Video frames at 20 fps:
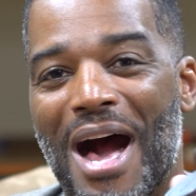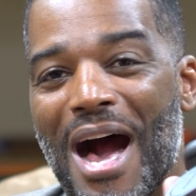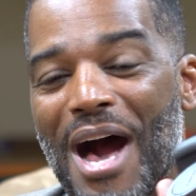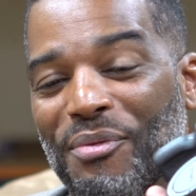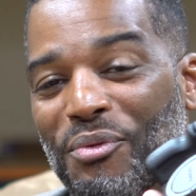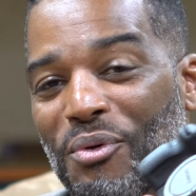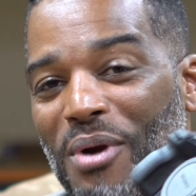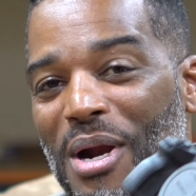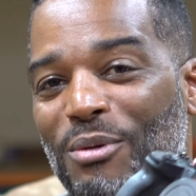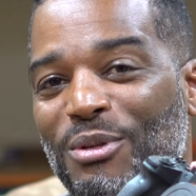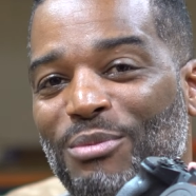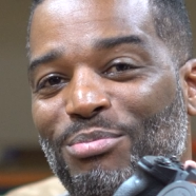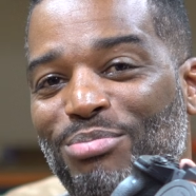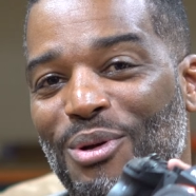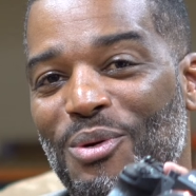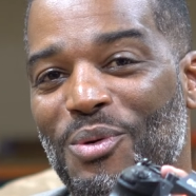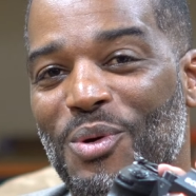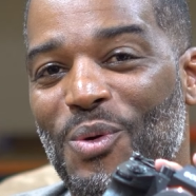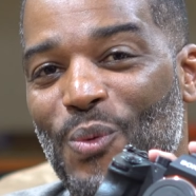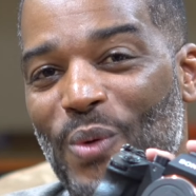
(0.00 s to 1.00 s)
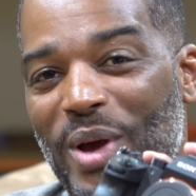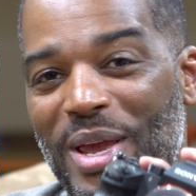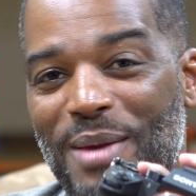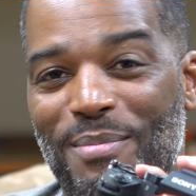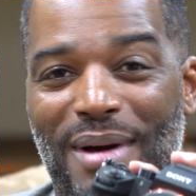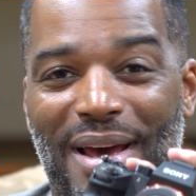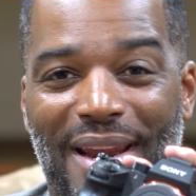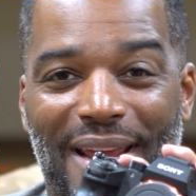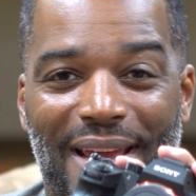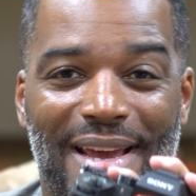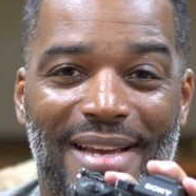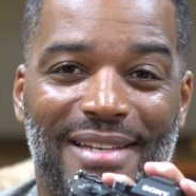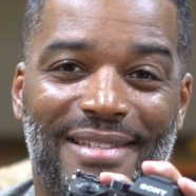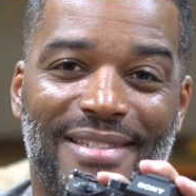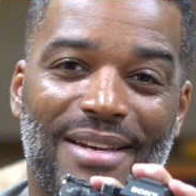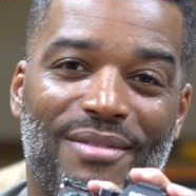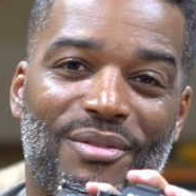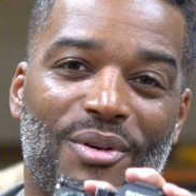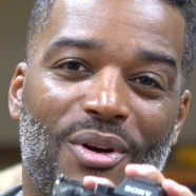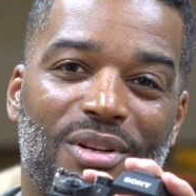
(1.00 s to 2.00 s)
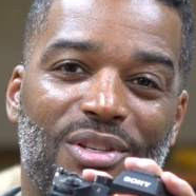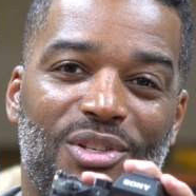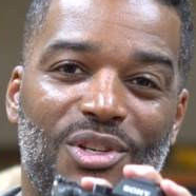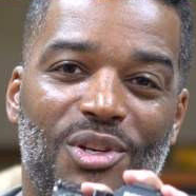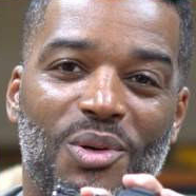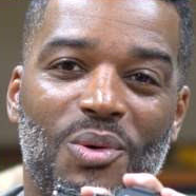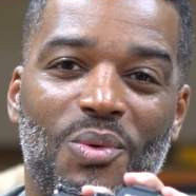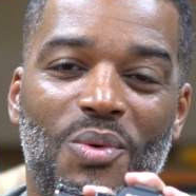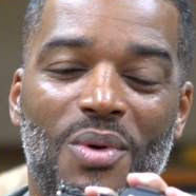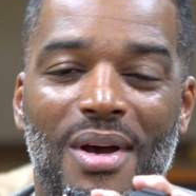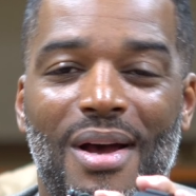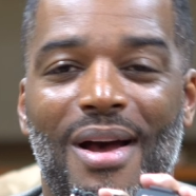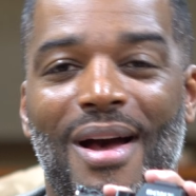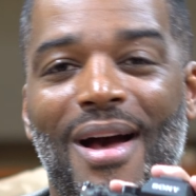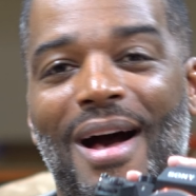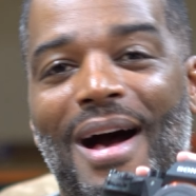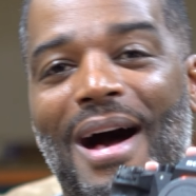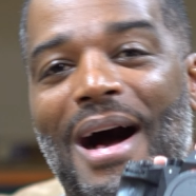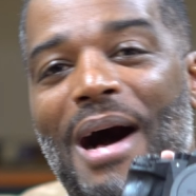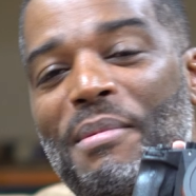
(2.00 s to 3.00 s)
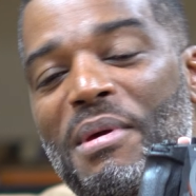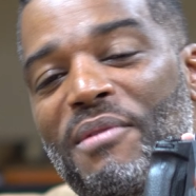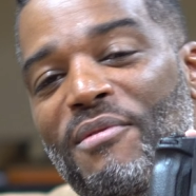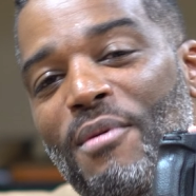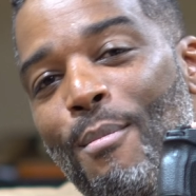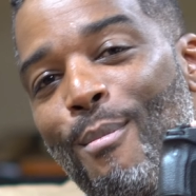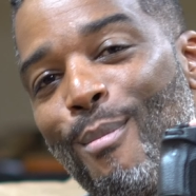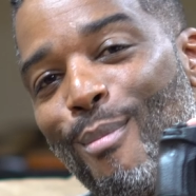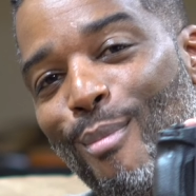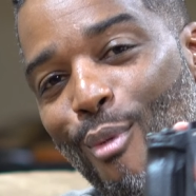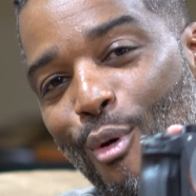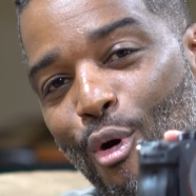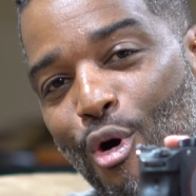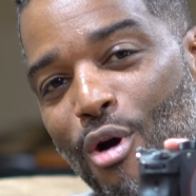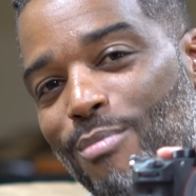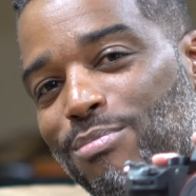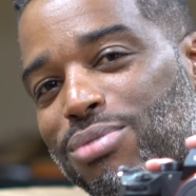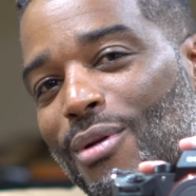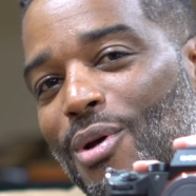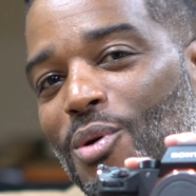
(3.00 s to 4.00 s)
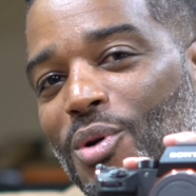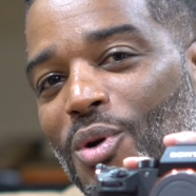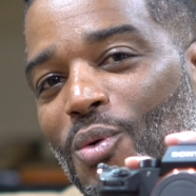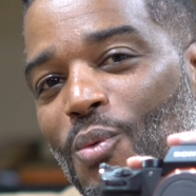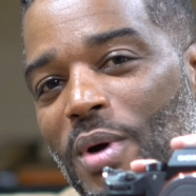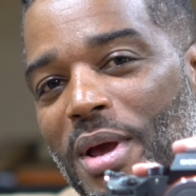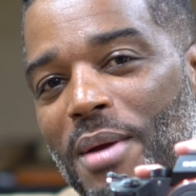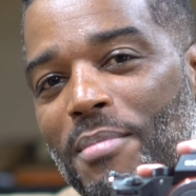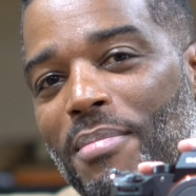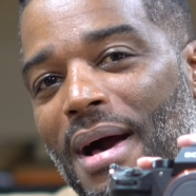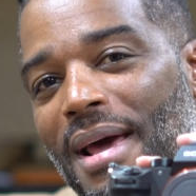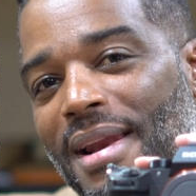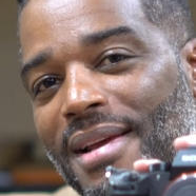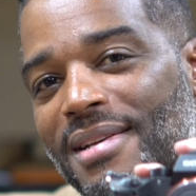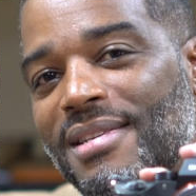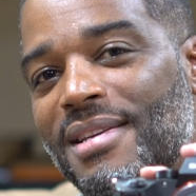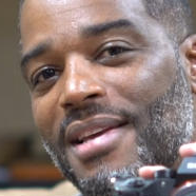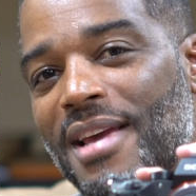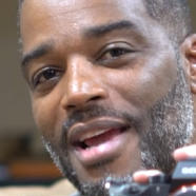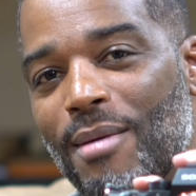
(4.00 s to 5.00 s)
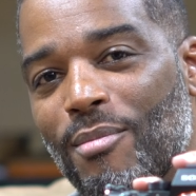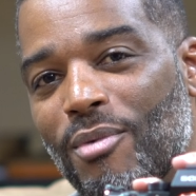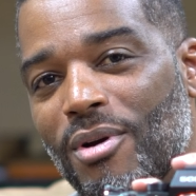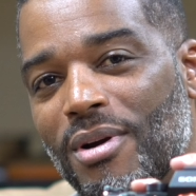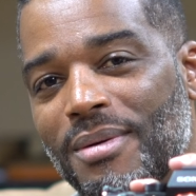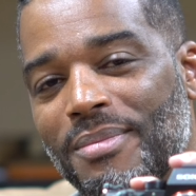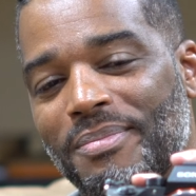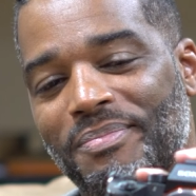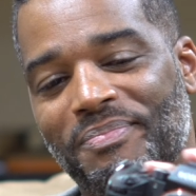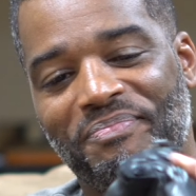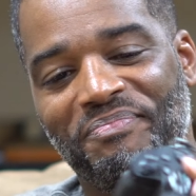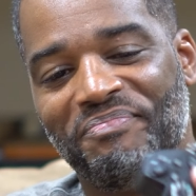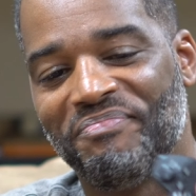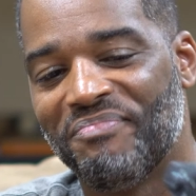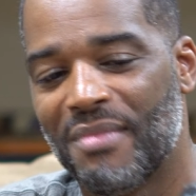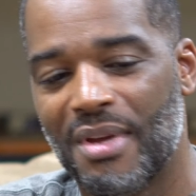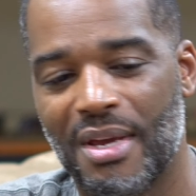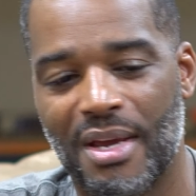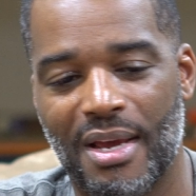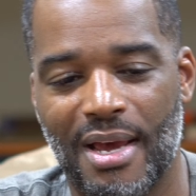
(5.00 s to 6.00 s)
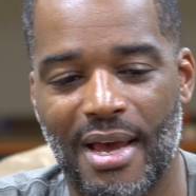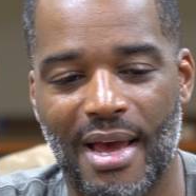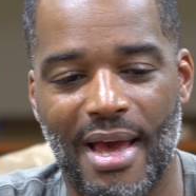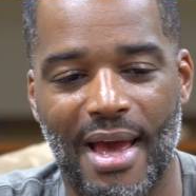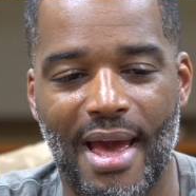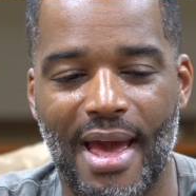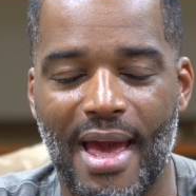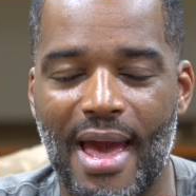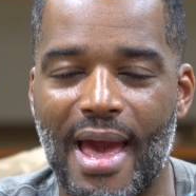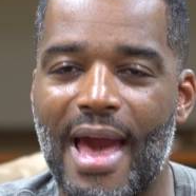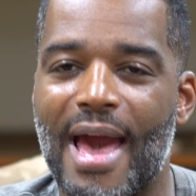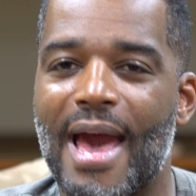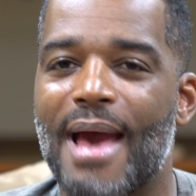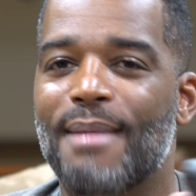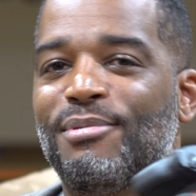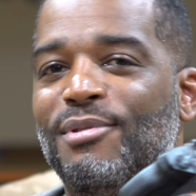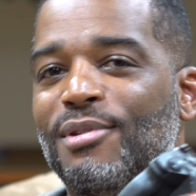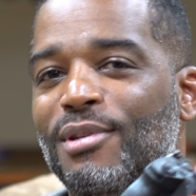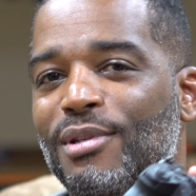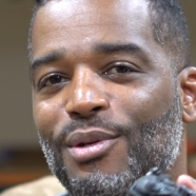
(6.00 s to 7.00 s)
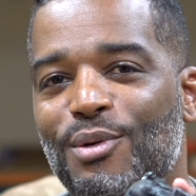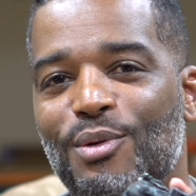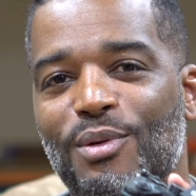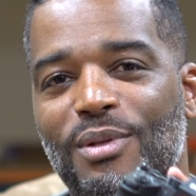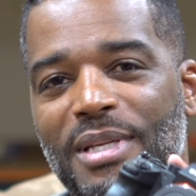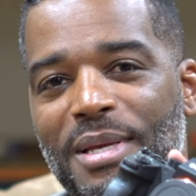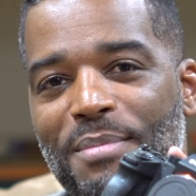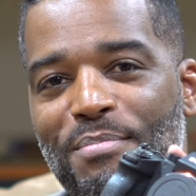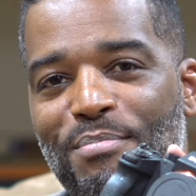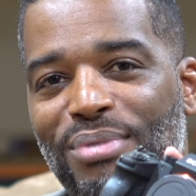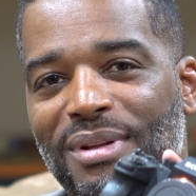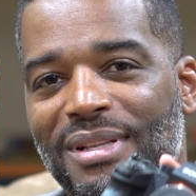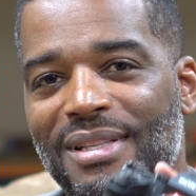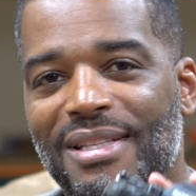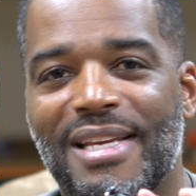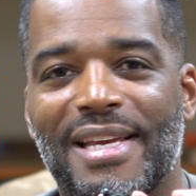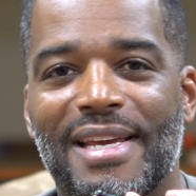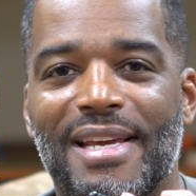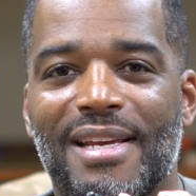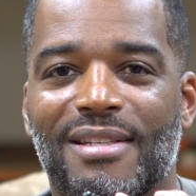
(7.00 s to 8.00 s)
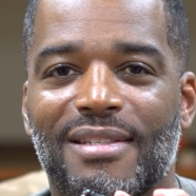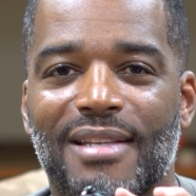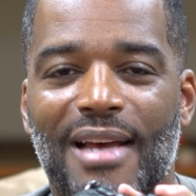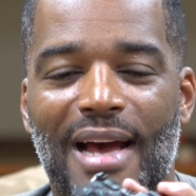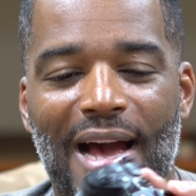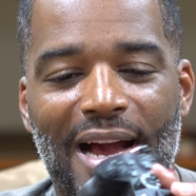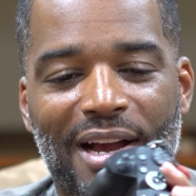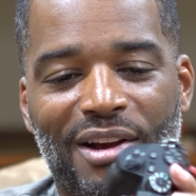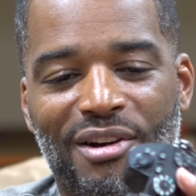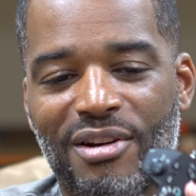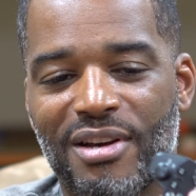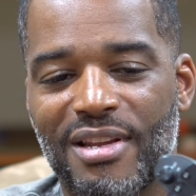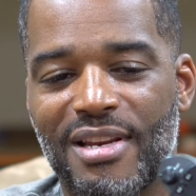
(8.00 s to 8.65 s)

I thought I was blown away by the a7R II. I'm even more blown away by this camera. Absolutely pleased. I